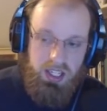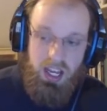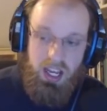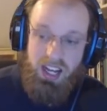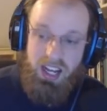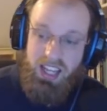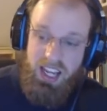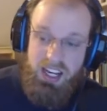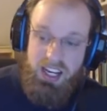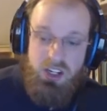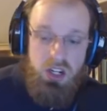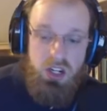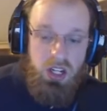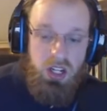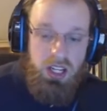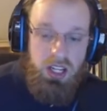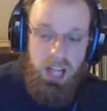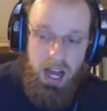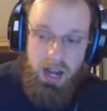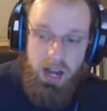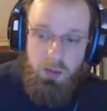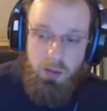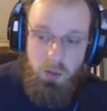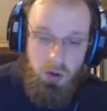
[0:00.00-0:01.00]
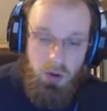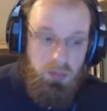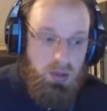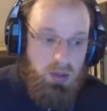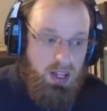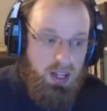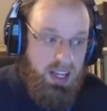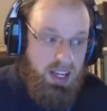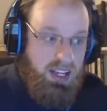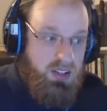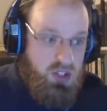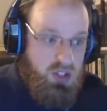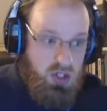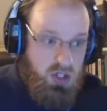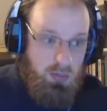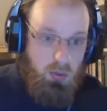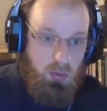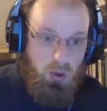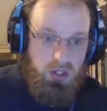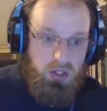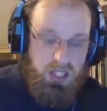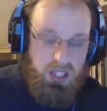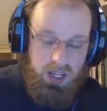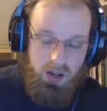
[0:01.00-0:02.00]
Occasionally, I will play
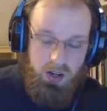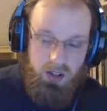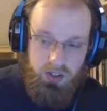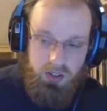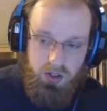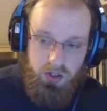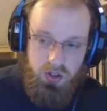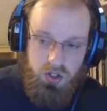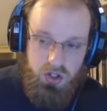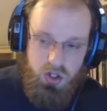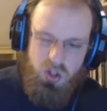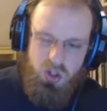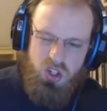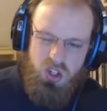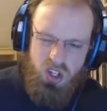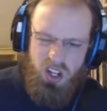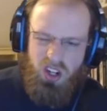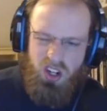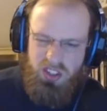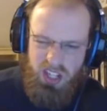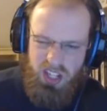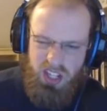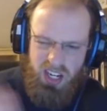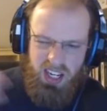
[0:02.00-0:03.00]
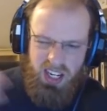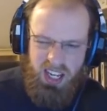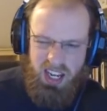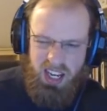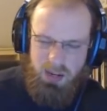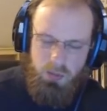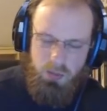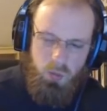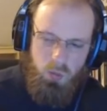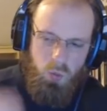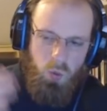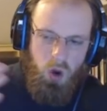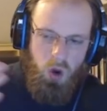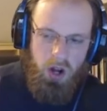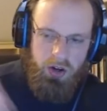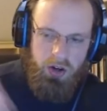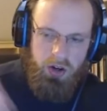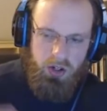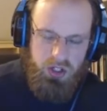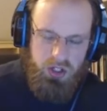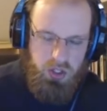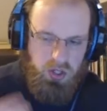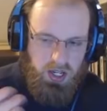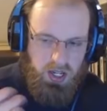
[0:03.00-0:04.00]
support characters. Usually, I'll dedicate 1
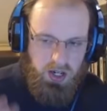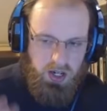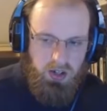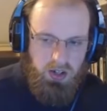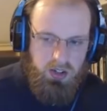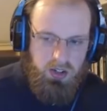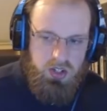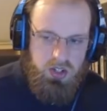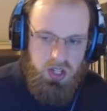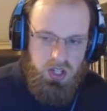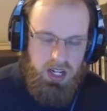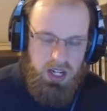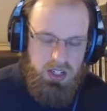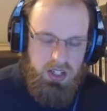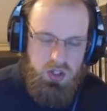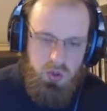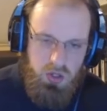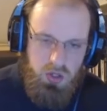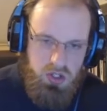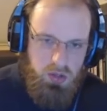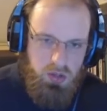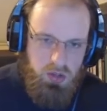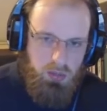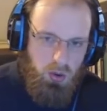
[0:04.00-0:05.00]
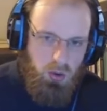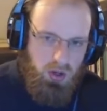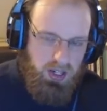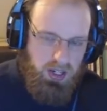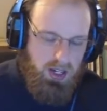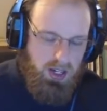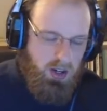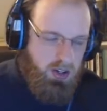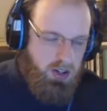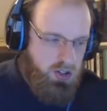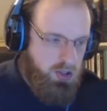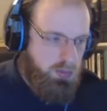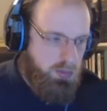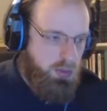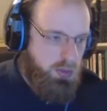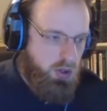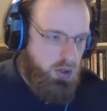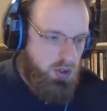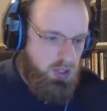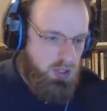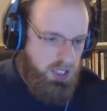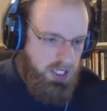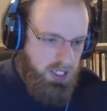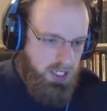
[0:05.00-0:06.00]
or 2 character slots to a support character
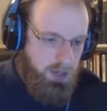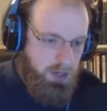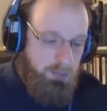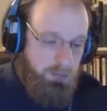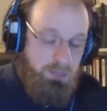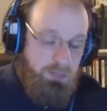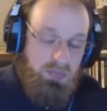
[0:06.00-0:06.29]
per league.